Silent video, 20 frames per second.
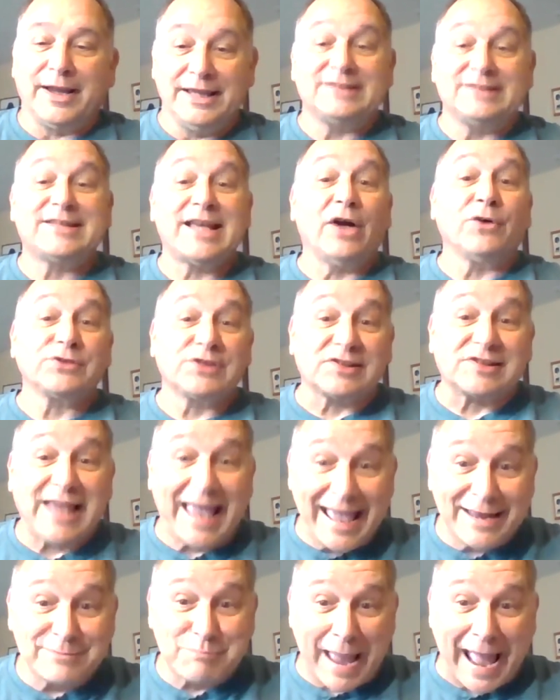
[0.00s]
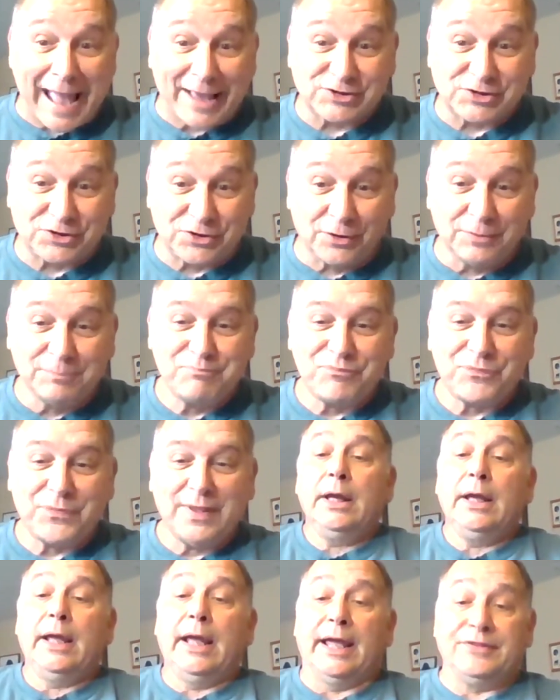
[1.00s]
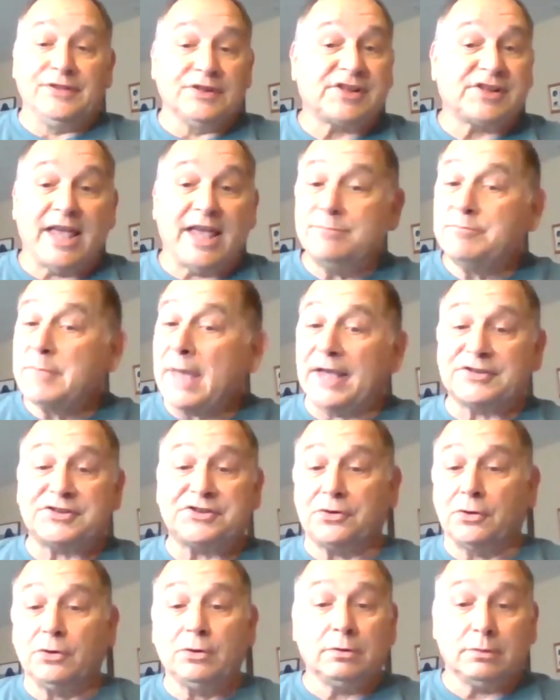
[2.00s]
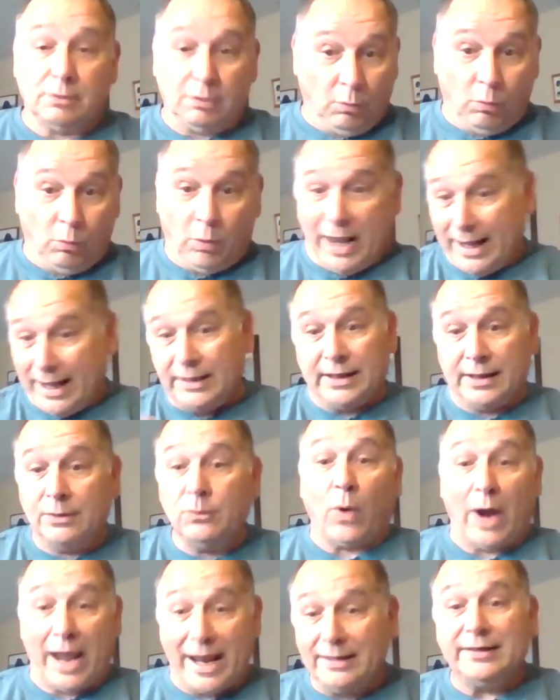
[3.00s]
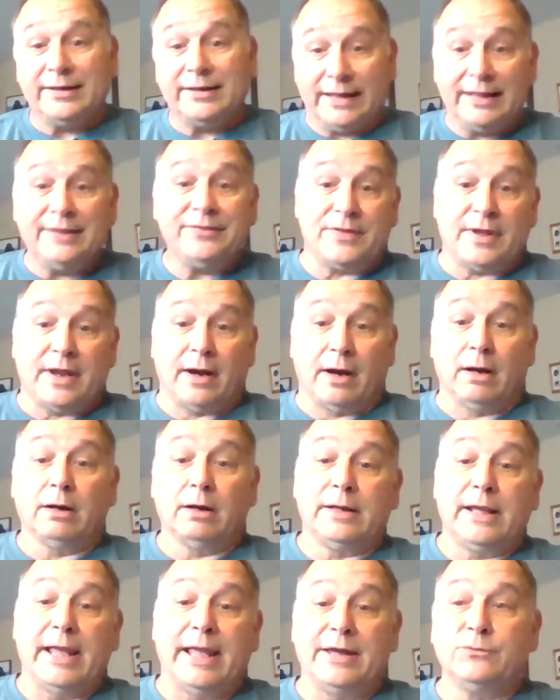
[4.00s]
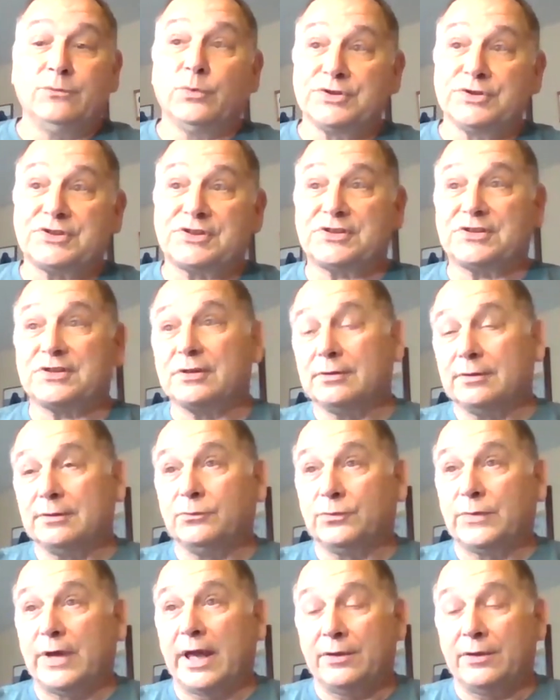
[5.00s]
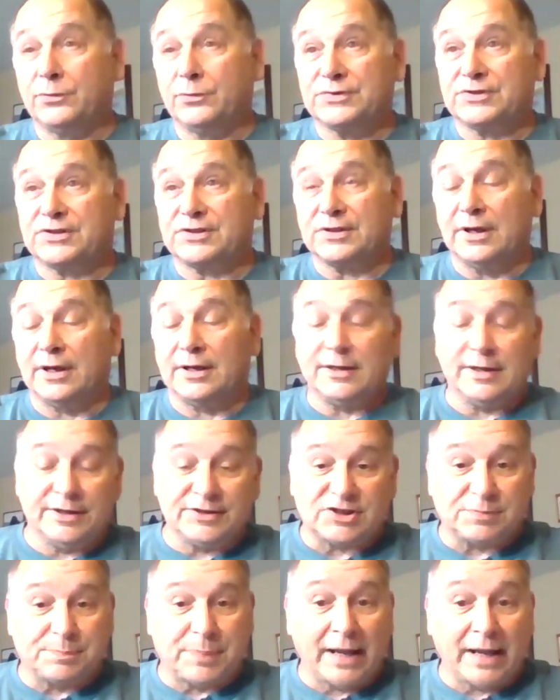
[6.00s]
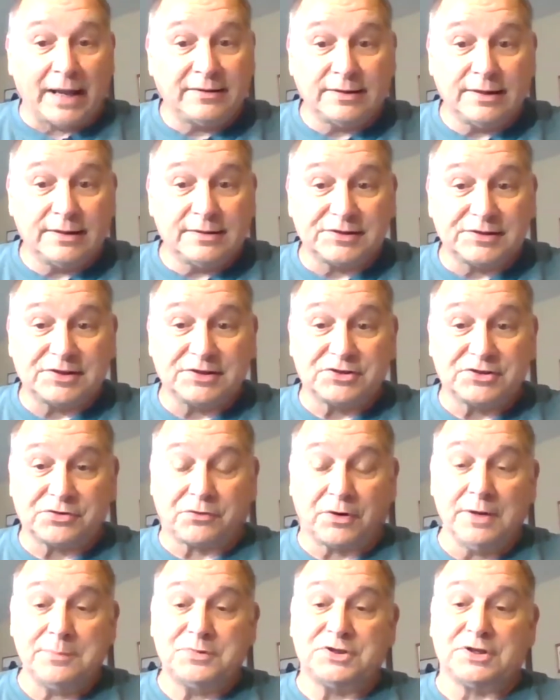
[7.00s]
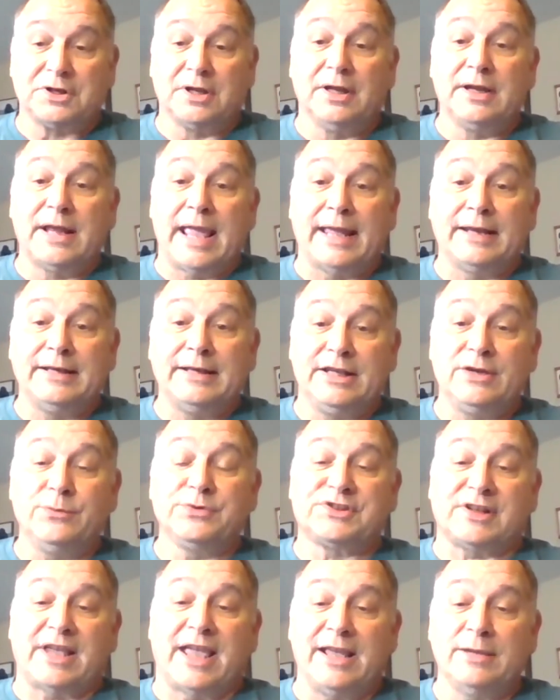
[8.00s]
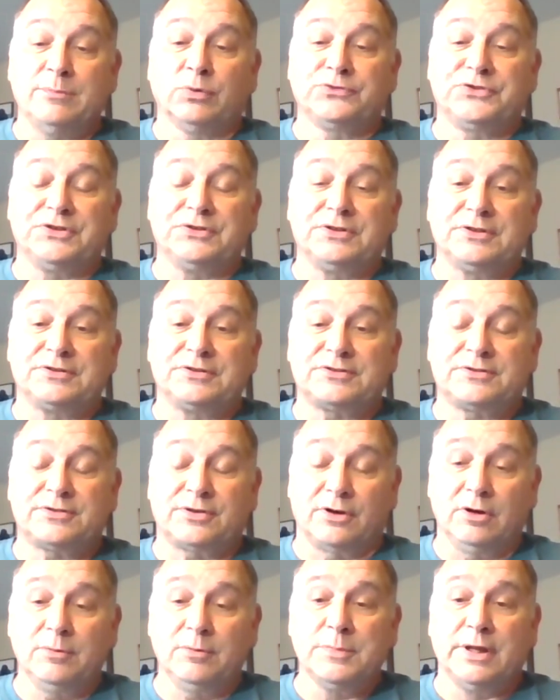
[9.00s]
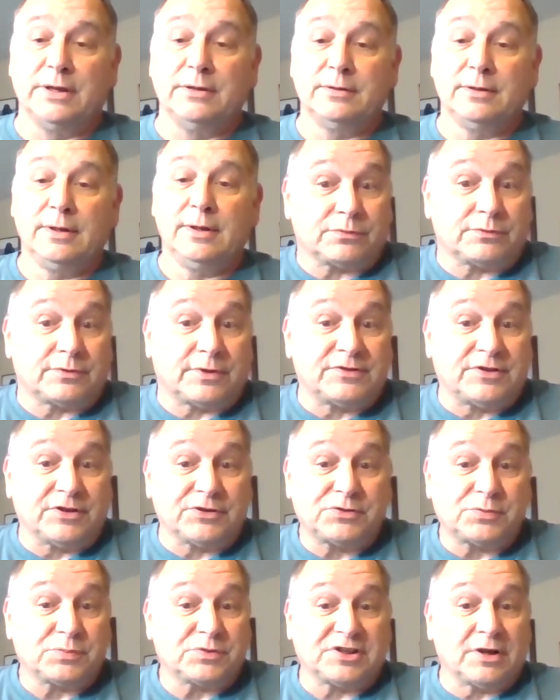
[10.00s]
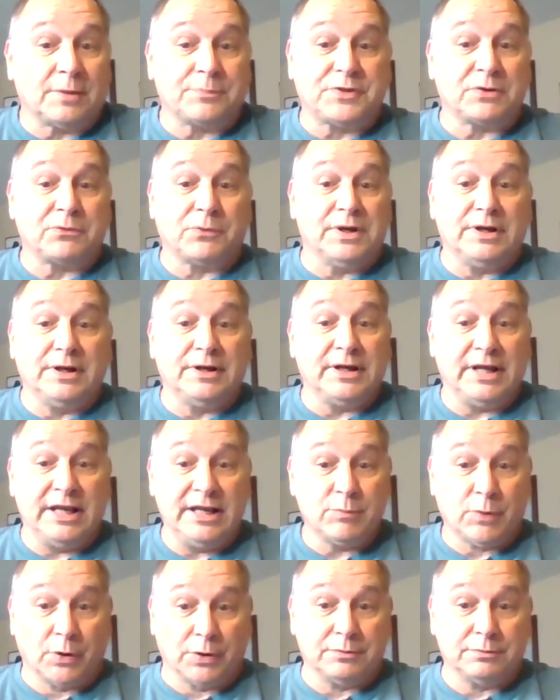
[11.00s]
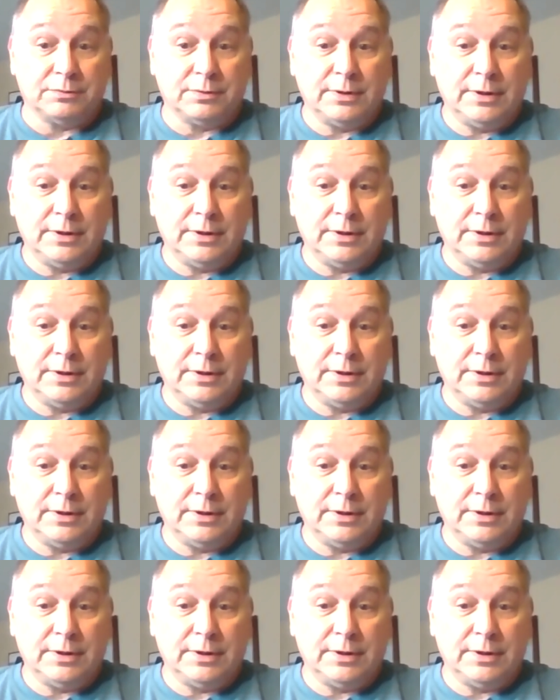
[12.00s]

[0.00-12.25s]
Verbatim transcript: uh, he tells his headmaster, and this headmaster went in, waited in there, and was and was uh, inspecting this inscription, and he was able to determine that this was something written in Hebrew.